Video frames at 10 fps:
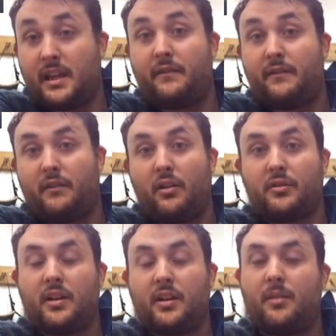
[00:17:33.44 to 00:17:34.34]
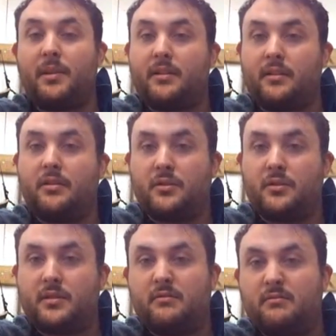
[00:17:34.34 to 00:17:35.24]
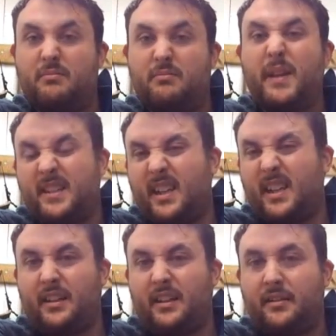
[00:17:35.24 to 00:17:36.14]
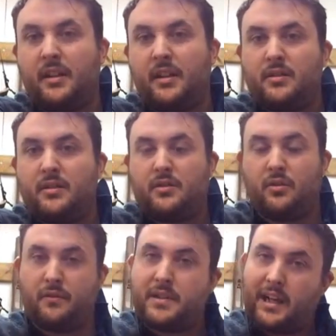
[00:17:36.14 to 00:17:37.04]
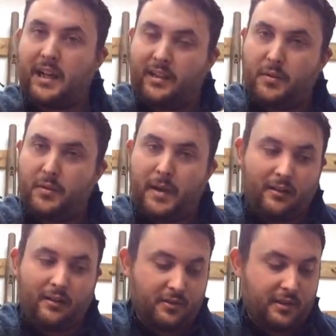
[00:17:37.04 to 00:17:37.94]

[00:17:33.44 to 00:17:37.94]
there for a long time, it can cause pitting and mm. sort of dulling of the barrel.